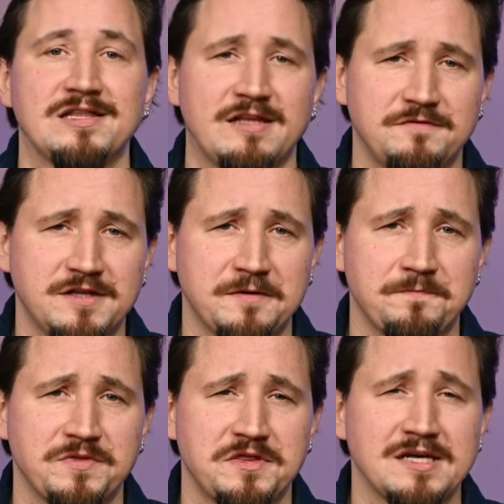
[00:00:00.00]
lifting,
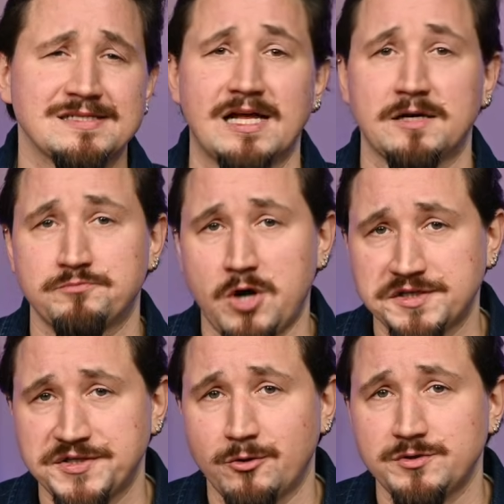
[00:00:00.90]
things like
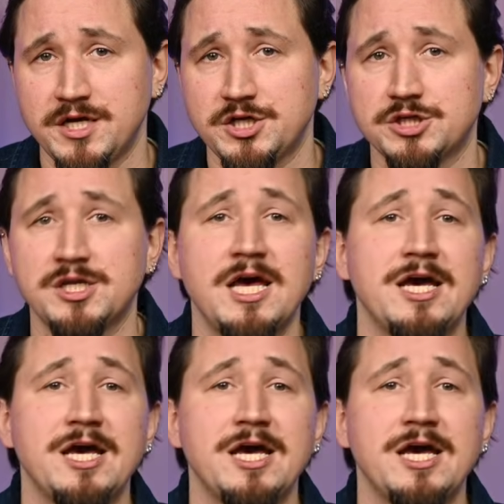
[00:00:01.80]
proxy rotation,